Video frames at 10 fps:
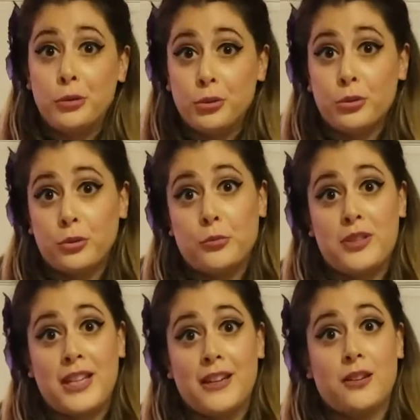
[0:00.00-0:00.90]
Lulu and
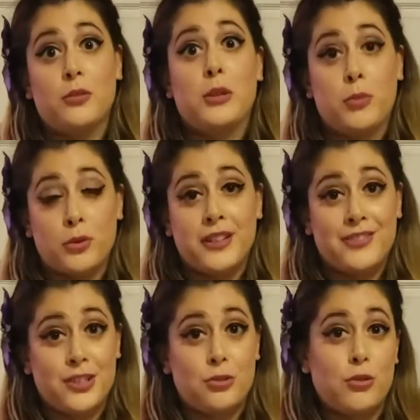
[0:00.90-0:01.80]
Potato, they both have
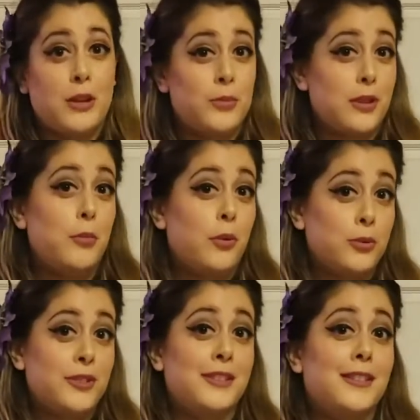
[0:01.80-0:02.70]
Instagrams. I'll
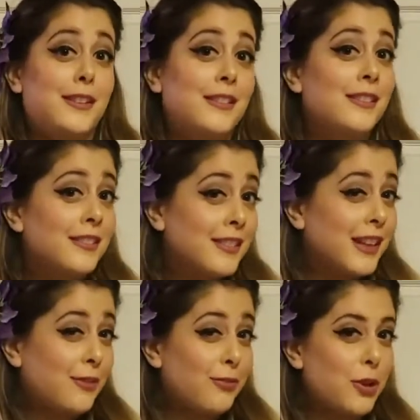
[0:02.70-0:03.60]
post in the
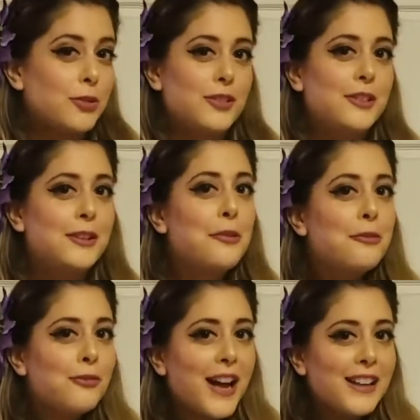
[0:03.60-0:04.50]
info, so you can go
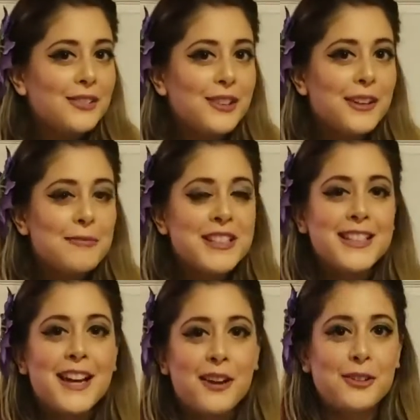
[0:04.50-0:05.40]
follow them and
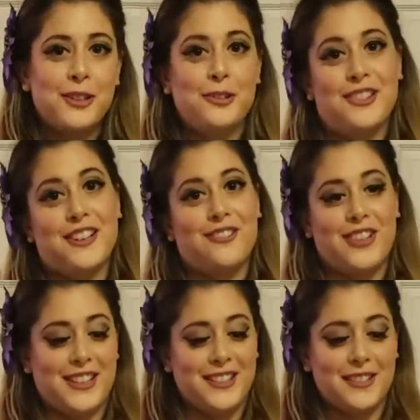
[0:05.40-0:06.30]
see how cute their
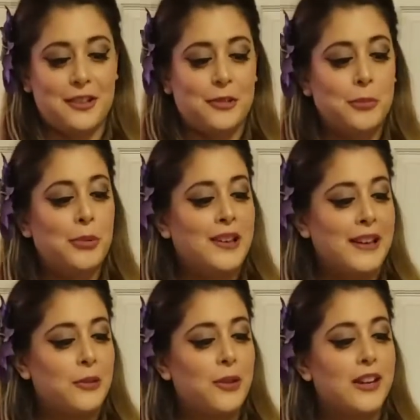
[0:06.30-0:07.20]
faces are. But
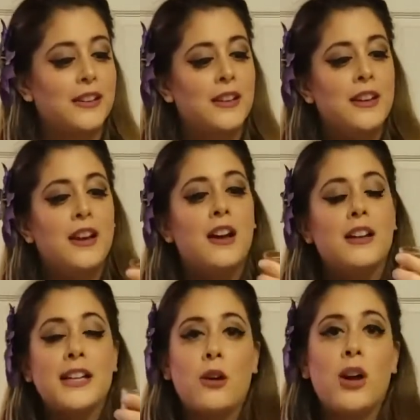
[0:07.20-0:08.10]
anyway,
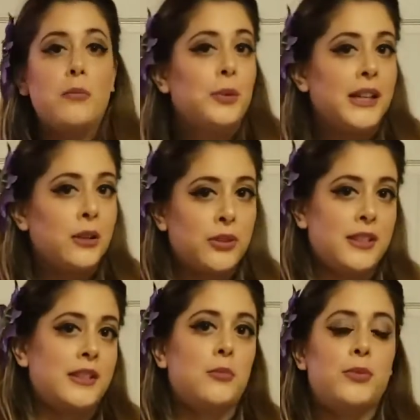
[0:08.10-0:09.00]
now I'm playing with
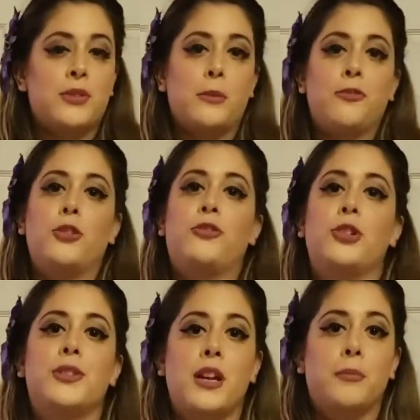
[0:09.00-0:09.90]
this simple syrup for the
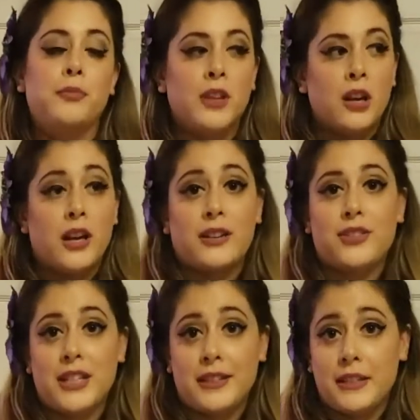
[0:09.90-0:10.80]
first time. I
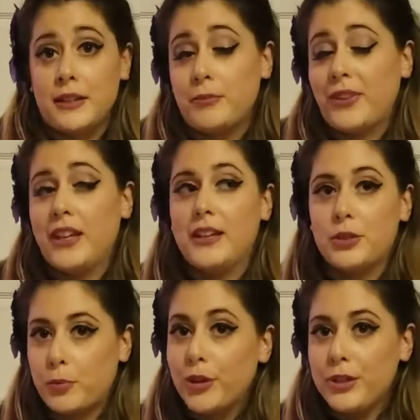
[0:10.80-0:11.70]
tasted it. It
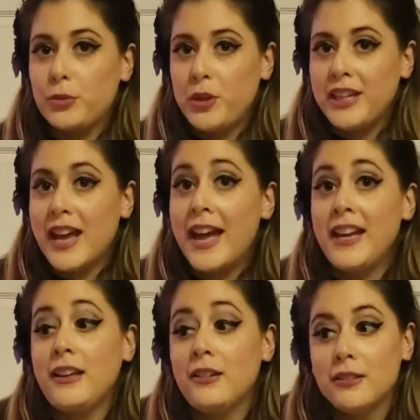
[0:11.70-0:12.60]
is pretty sweet,
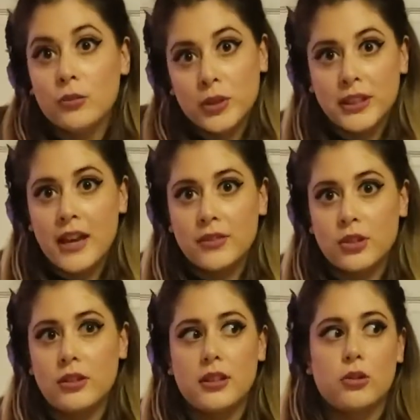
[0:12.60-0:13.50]
and with
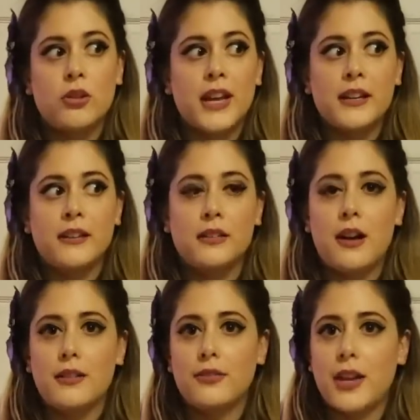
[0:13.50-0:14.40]
lavender, you're getting a
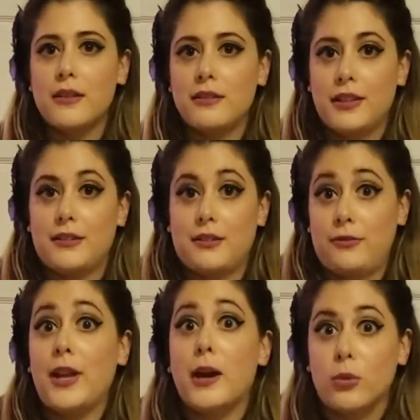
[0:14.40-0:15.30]
lot of that. It's a
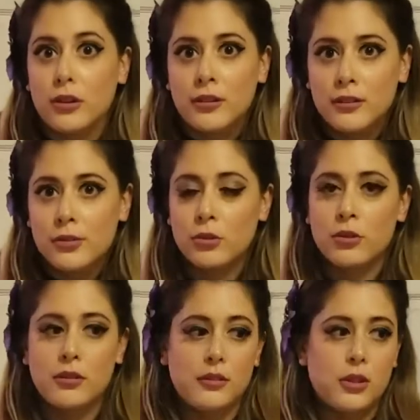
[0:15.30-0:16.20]
flower, so
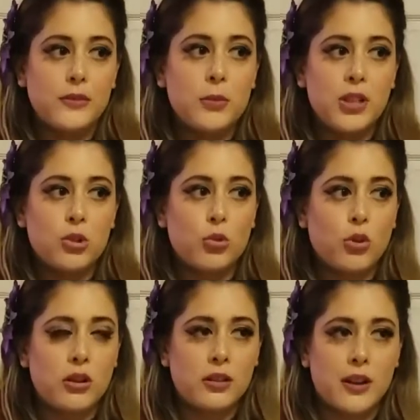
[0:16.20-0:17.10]
you have to make
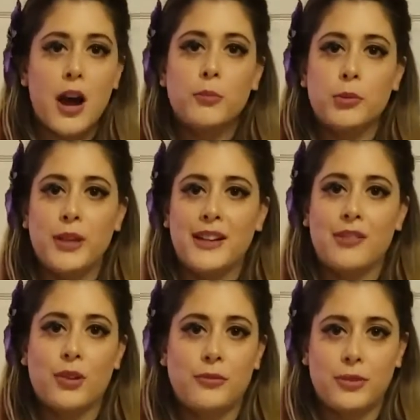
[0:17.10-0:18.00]
sure to complement
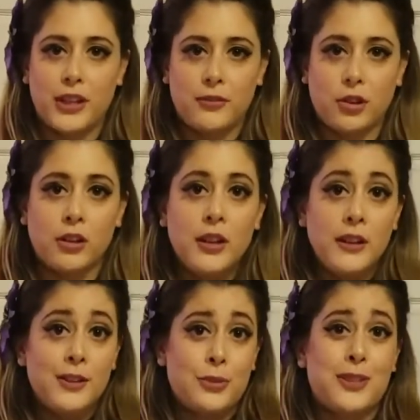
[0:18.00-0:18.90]
every flavor,
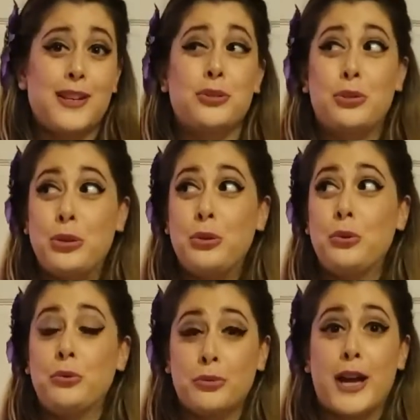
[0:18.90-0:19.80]
so it's not
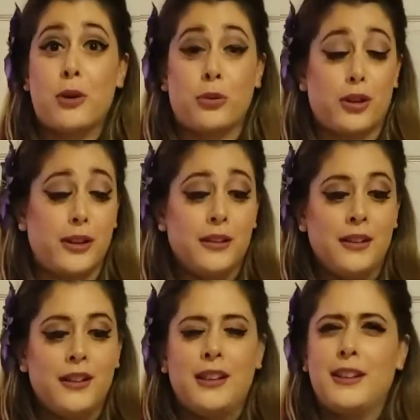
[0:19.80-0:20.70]
too flowery.
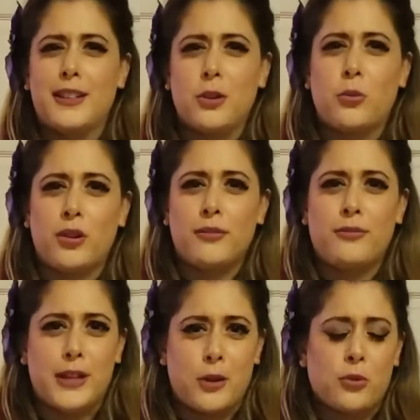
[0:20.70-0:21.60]
Is that a word,
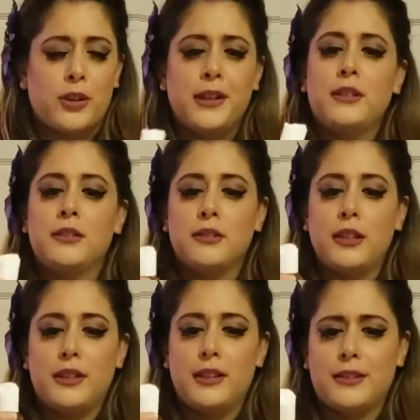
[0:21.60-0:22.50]
flowery?
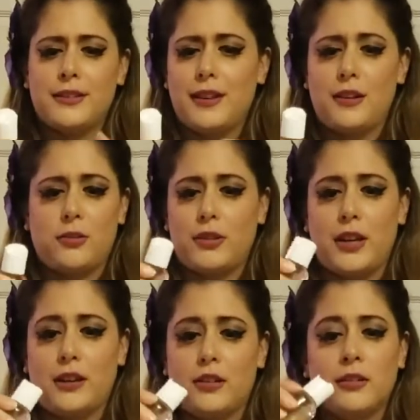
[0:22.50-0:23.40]
I don't
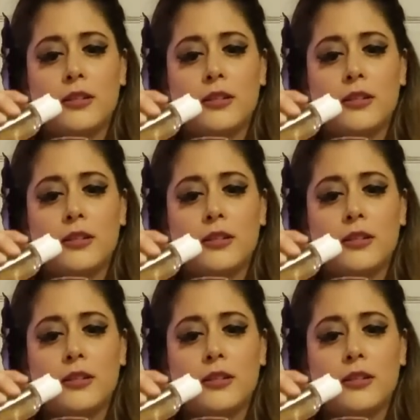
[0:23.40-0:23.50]
care.